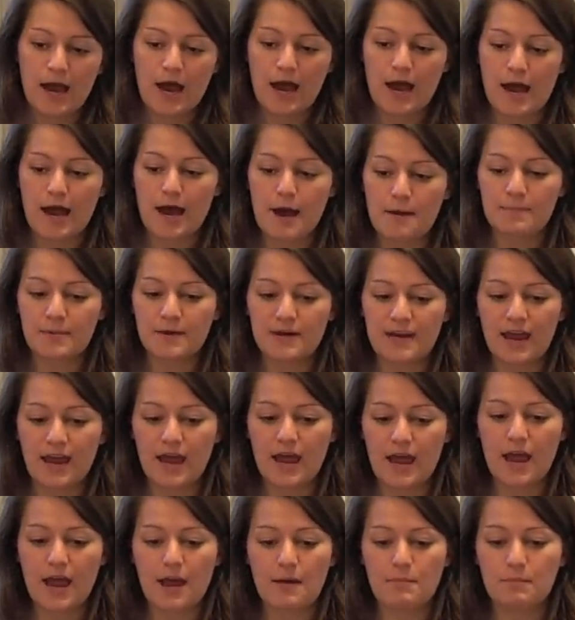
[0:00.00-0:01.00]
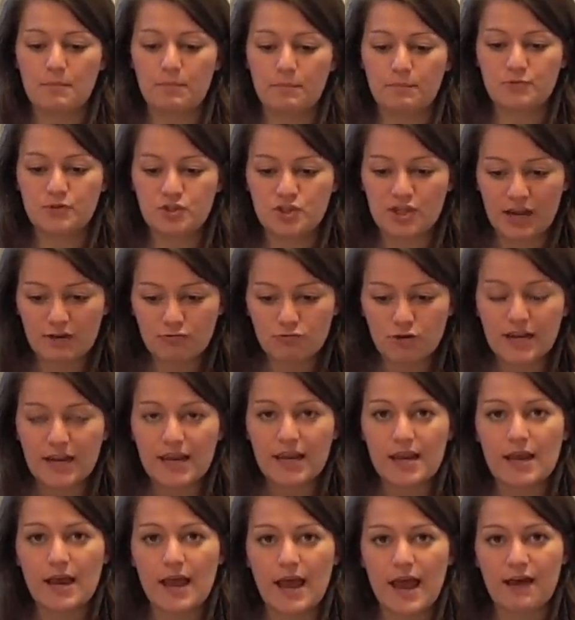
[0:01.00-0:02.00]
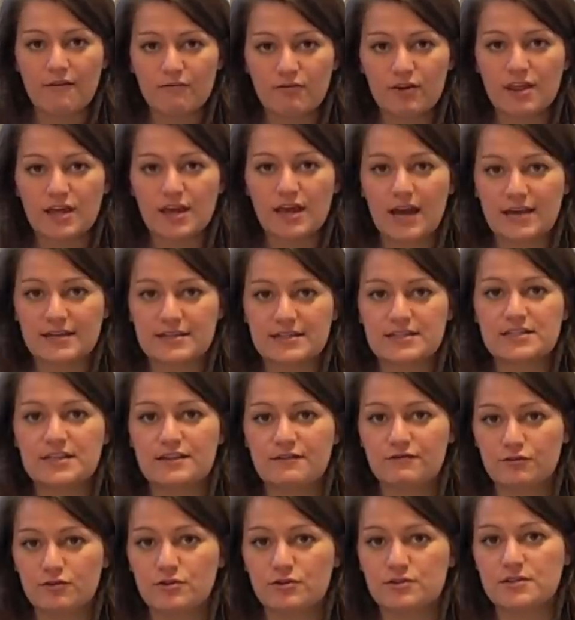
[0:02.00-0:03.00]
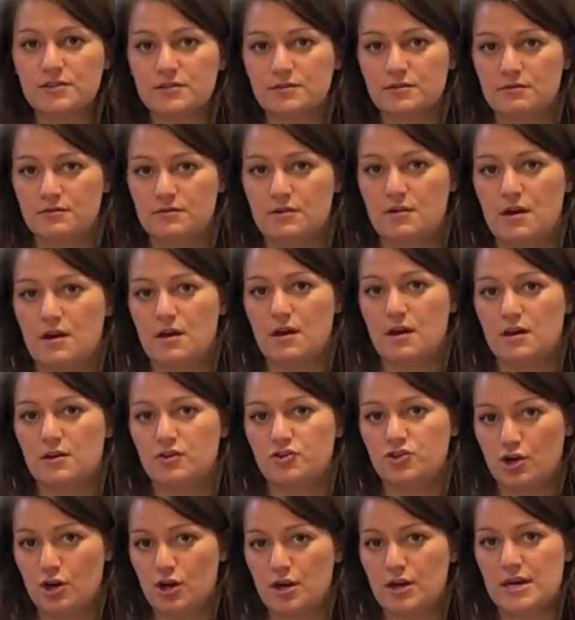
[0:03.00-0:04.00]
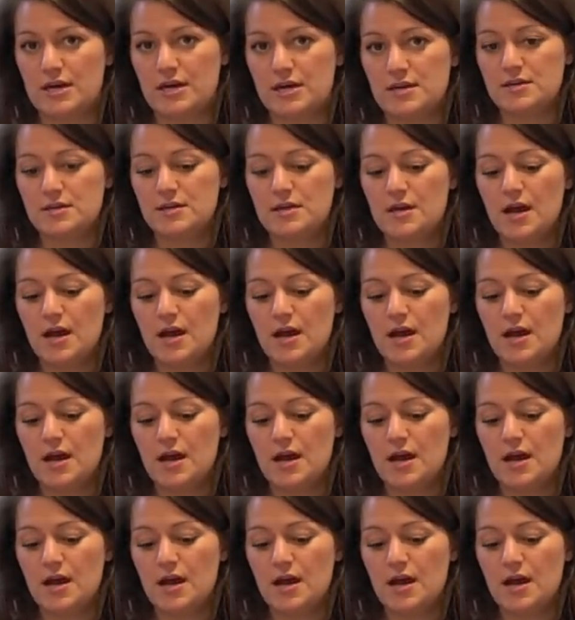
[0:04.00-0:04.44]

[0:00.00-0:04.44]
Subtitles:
But generally, everything has a different journey.